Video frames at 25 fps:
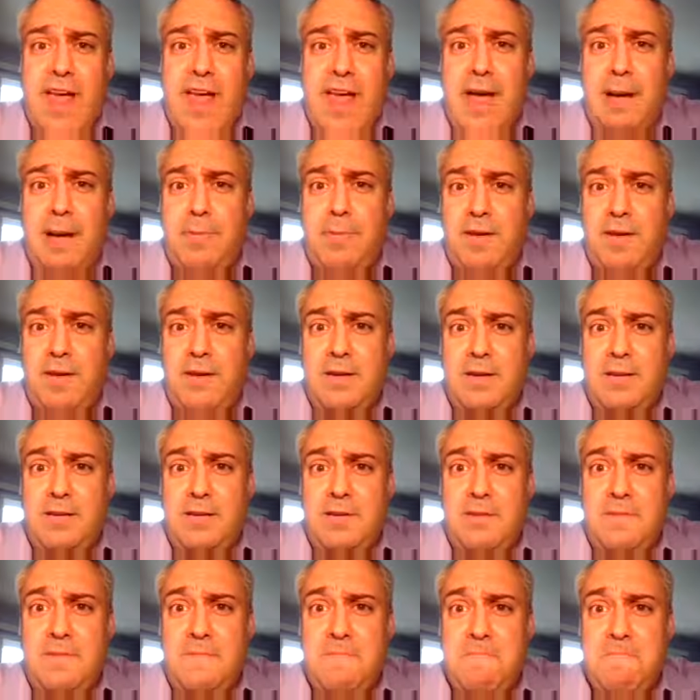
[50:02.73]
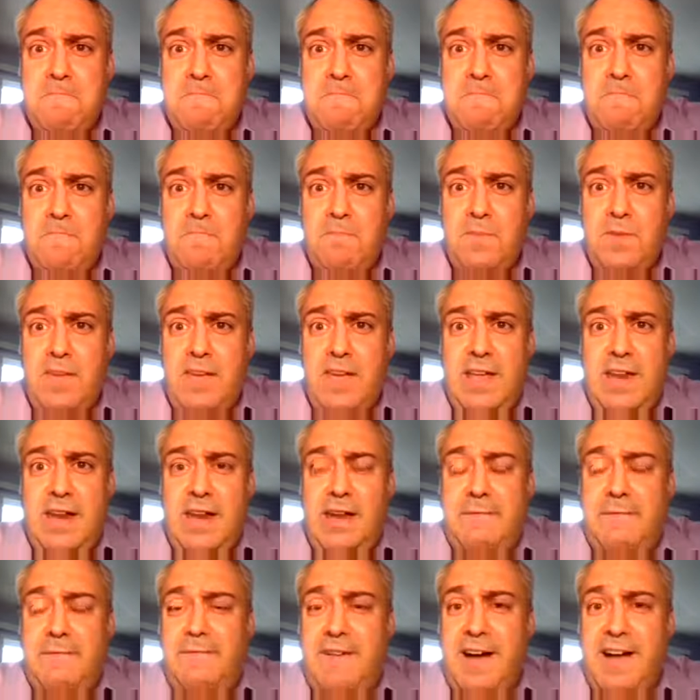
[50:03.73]
don't happen
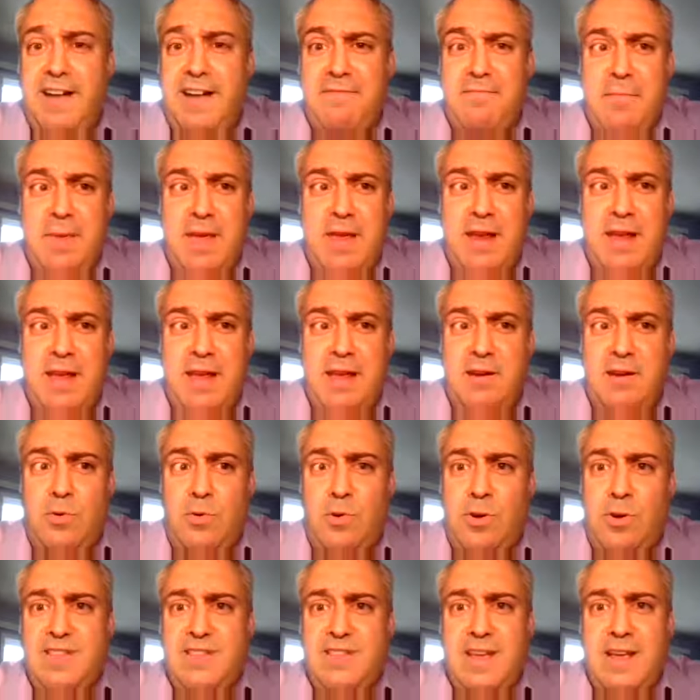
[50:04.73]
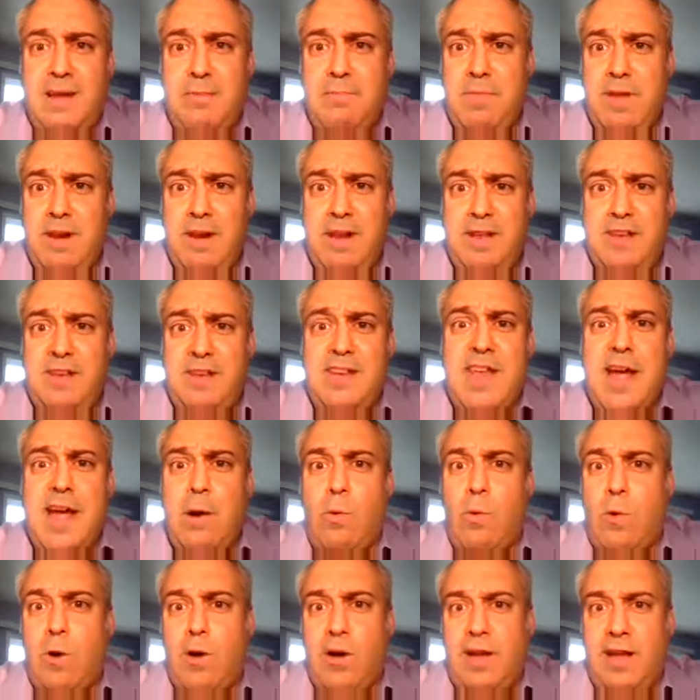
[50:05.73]
in a 5 minute or a 10-minute
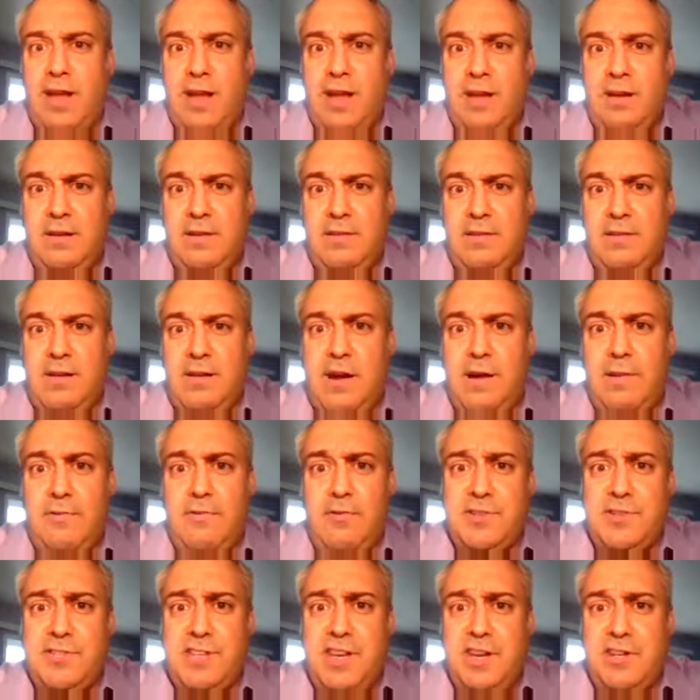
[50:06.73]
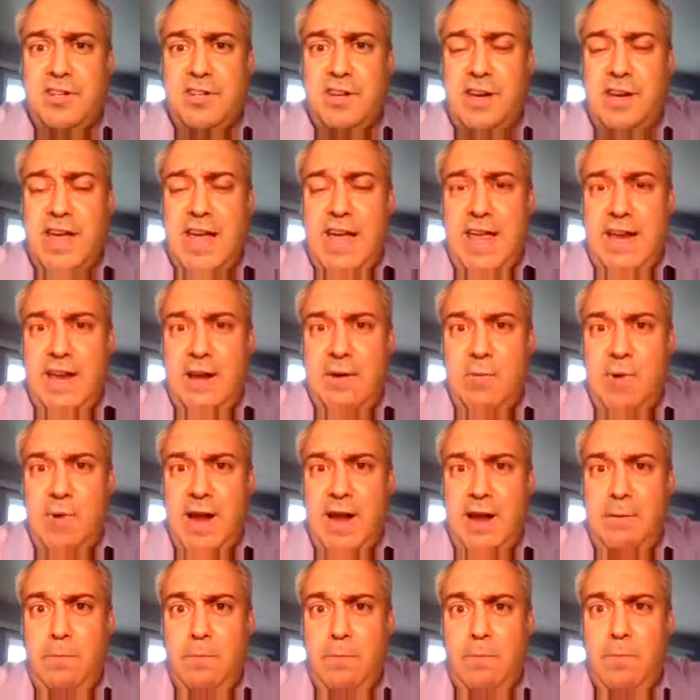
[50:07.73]
networking conversation
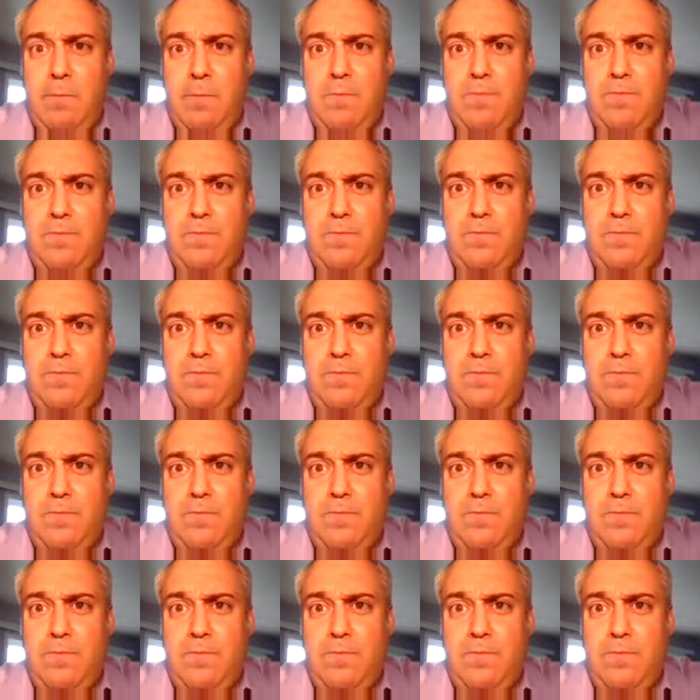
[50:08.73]
anyway.